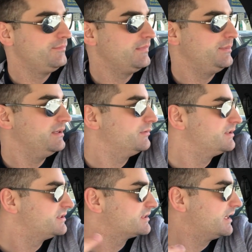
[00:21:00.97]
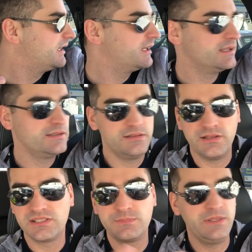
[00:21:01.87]
Maybe it was uh,
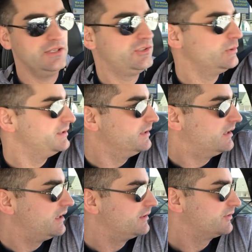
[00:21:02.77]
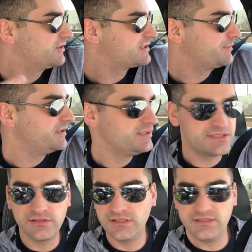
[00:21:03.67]
a speech you had done or just something
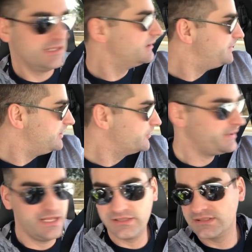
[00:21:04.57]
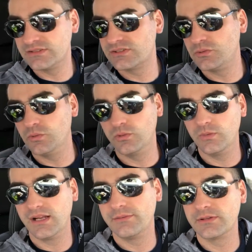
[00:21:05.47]
silly you did. You peed your pants in school,
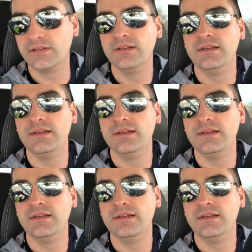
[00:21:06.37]
whatever.